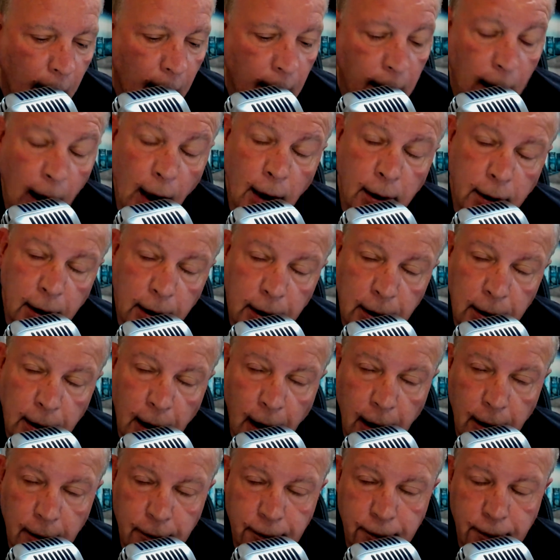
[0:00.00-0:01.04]
Oddly
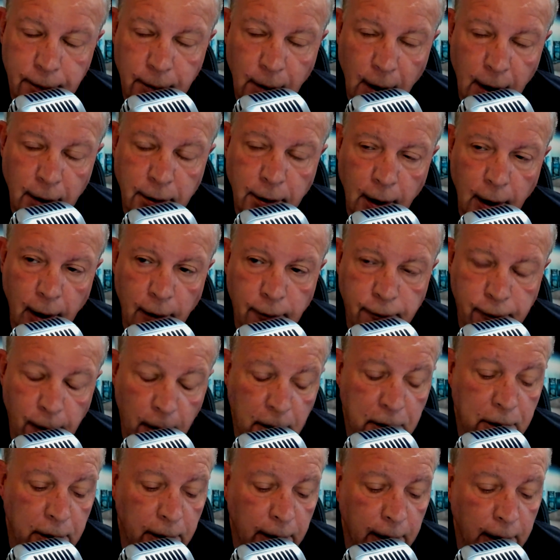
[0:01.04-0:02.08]
enough,
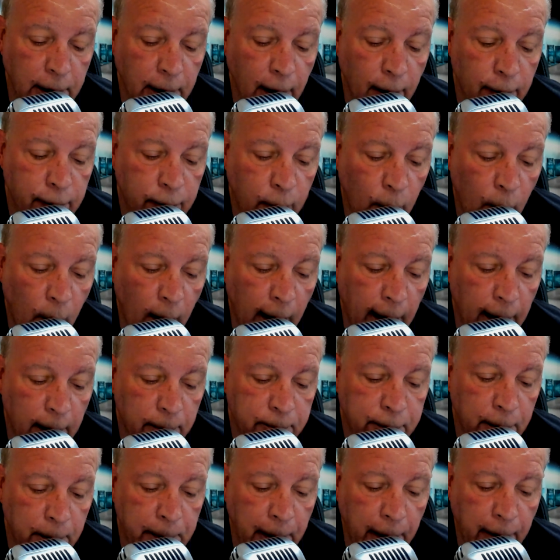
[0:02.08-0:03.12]
unfortunately enough, while
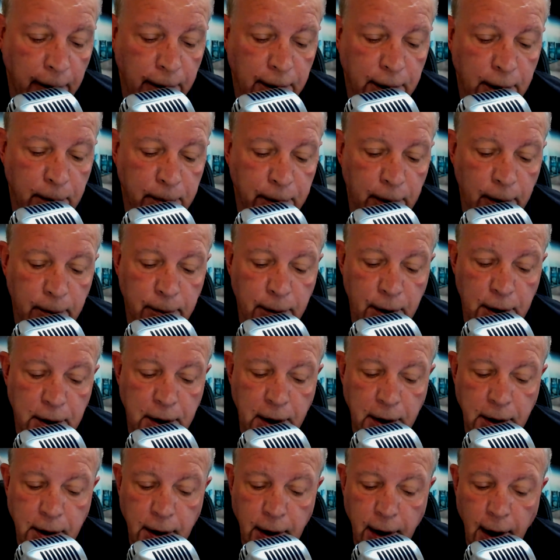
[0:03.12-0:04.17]
preparing to put
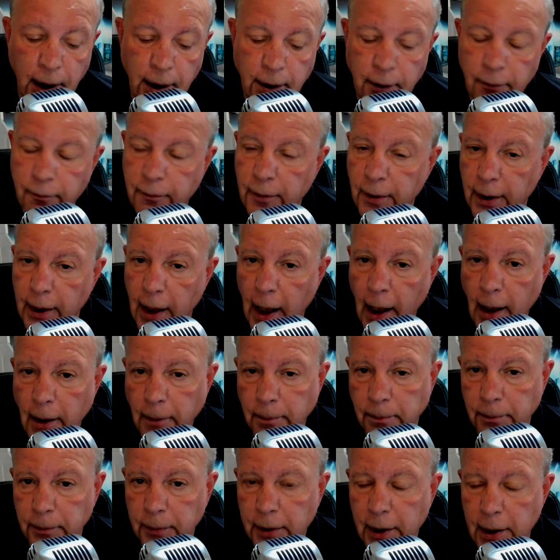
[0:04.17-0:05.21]
music together for the
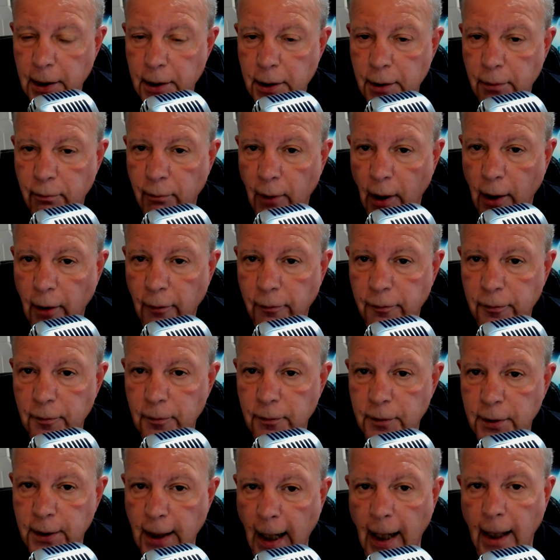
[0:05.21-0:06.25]
album, Keith Relf
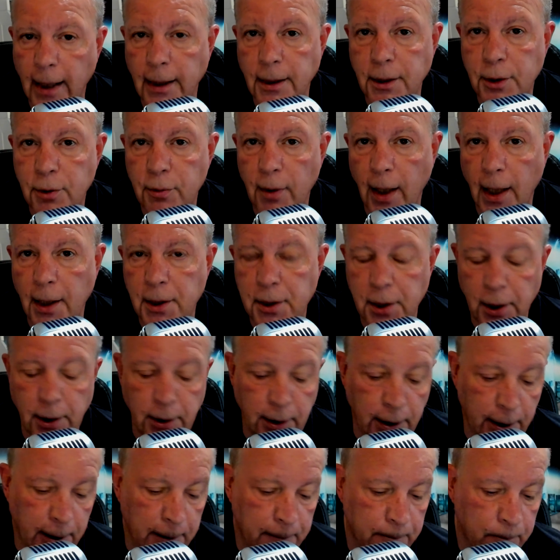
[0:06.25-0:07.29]
died
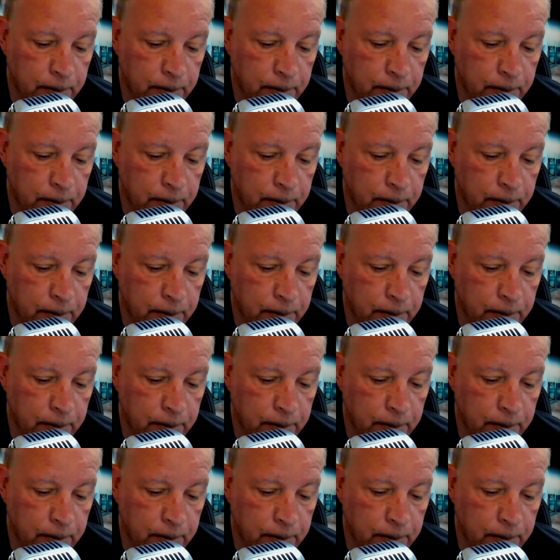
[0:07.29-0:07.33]
tragically.